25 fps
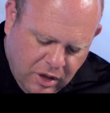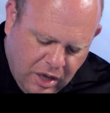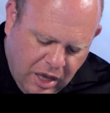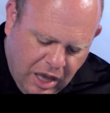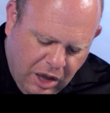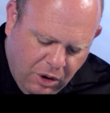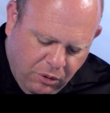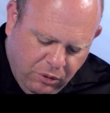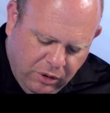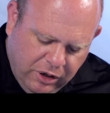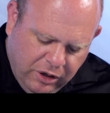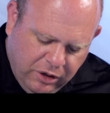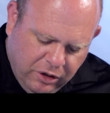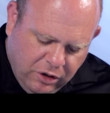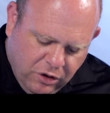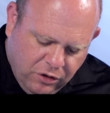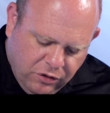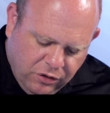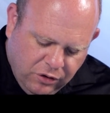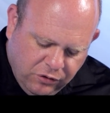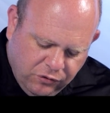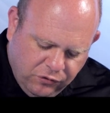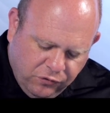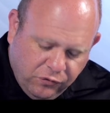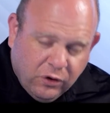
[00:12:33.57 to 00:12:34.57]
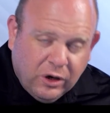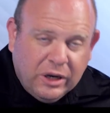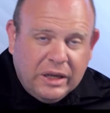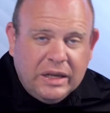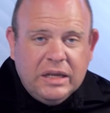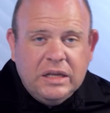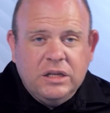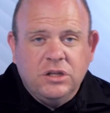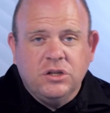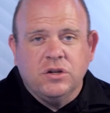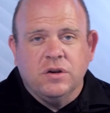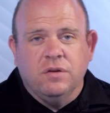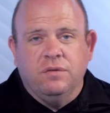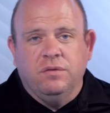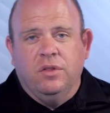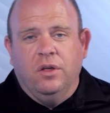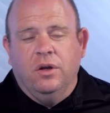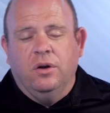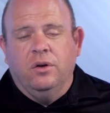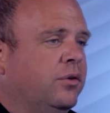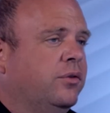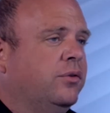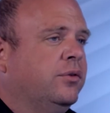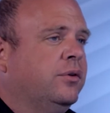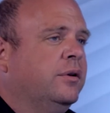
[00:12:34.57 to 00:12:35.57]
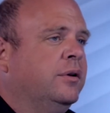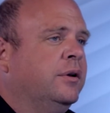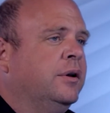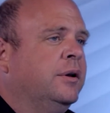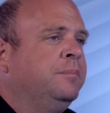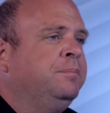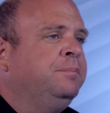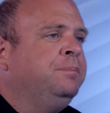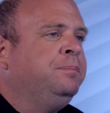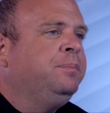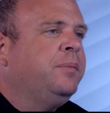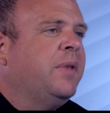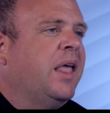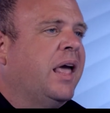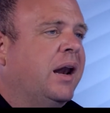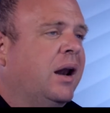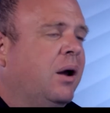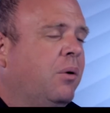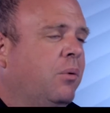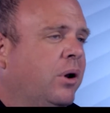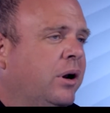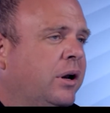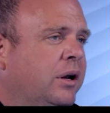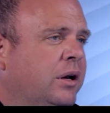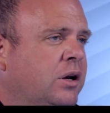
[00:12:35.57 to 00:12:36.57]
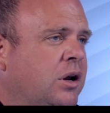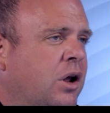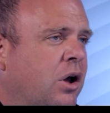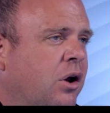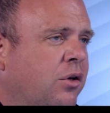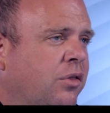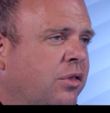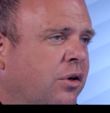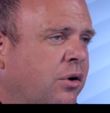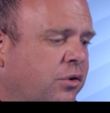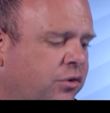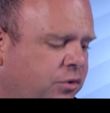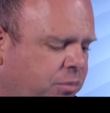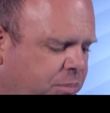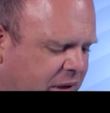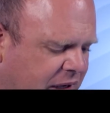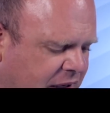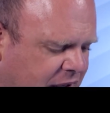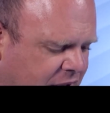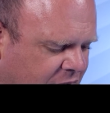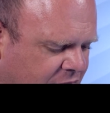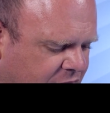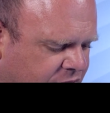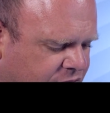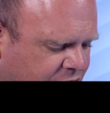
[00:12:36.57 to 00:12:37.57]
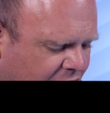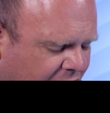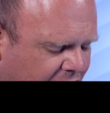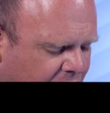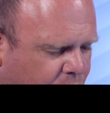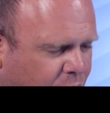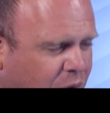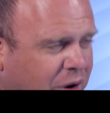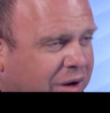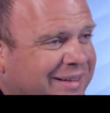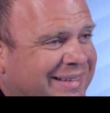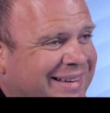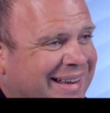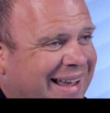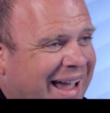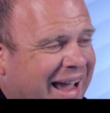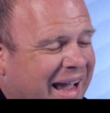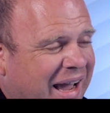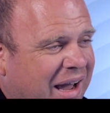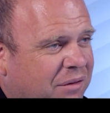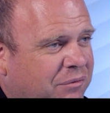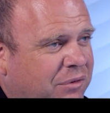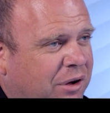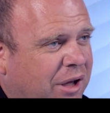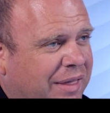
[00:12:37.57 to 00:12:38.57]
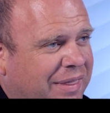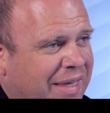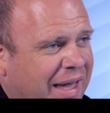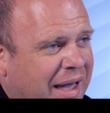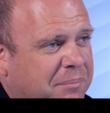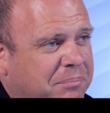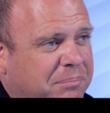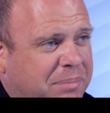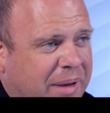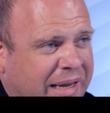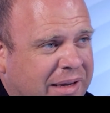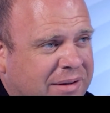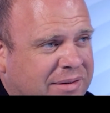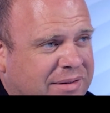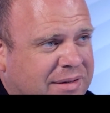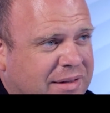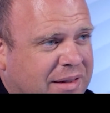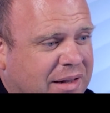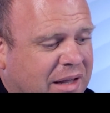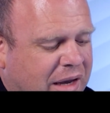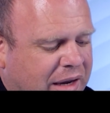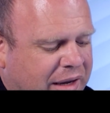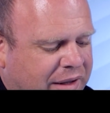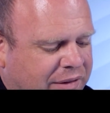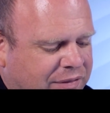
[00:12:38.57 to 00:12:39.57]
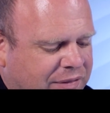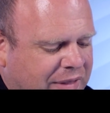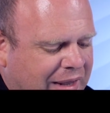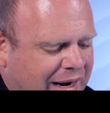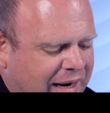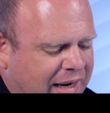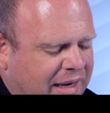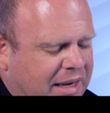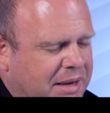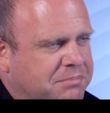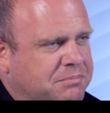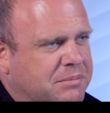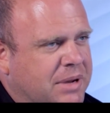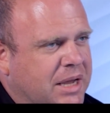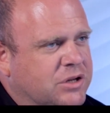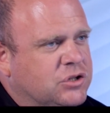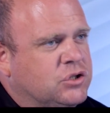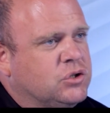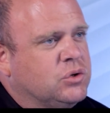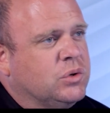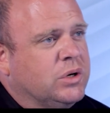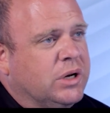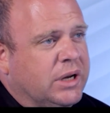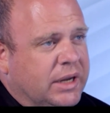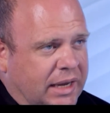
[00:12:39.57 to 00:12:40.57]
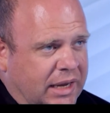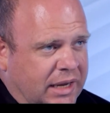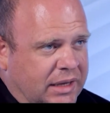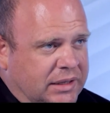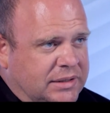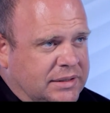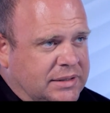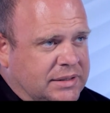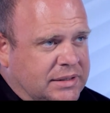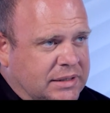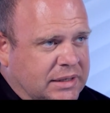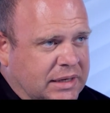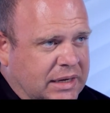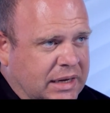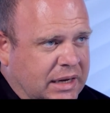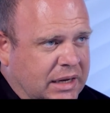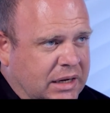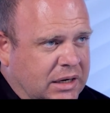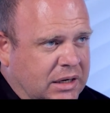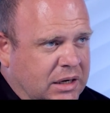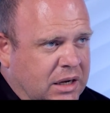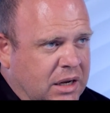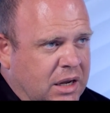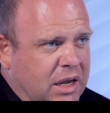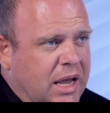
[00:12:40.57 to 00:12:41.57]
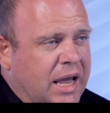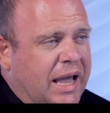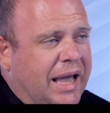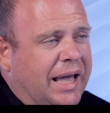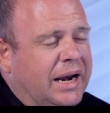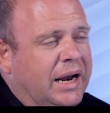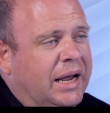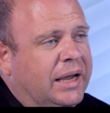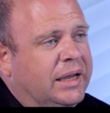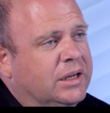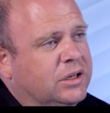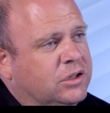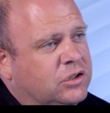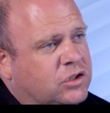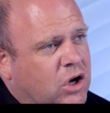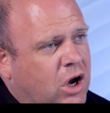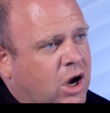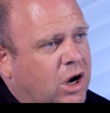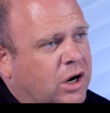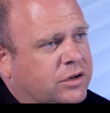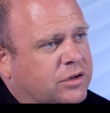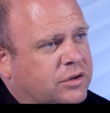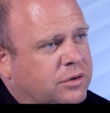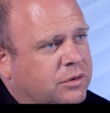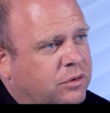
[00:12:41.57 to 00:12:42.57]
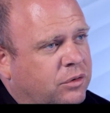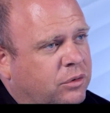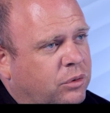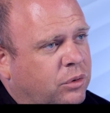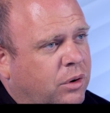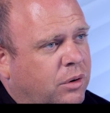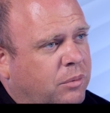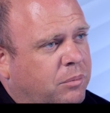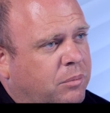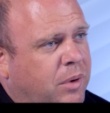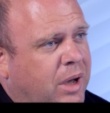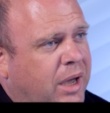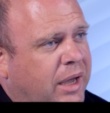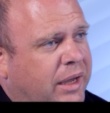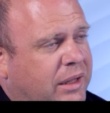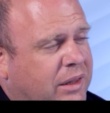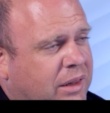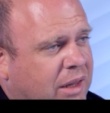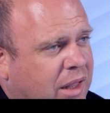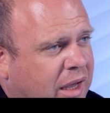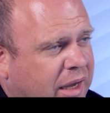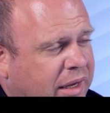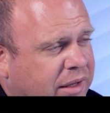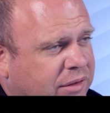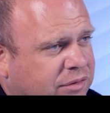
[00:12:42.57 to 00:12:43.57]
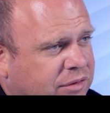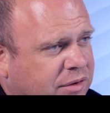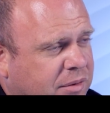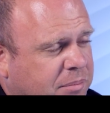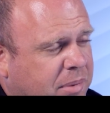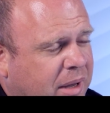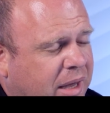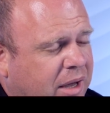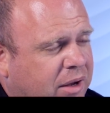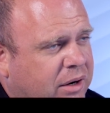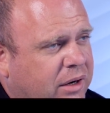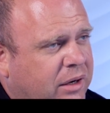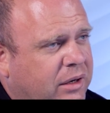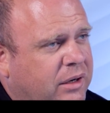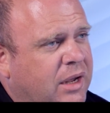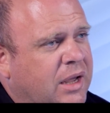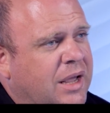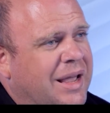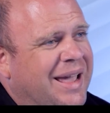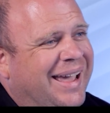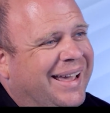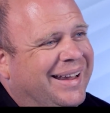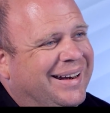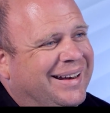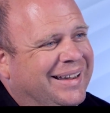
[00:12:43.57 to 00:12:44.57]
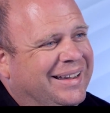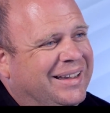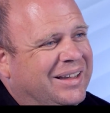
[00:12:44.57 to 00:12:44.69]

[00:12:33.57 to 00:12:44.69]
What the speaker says: I want to know those for each of those. And I want to know those because I want to have that baseline that I can measure against again, and I can talk to my clients about it, and I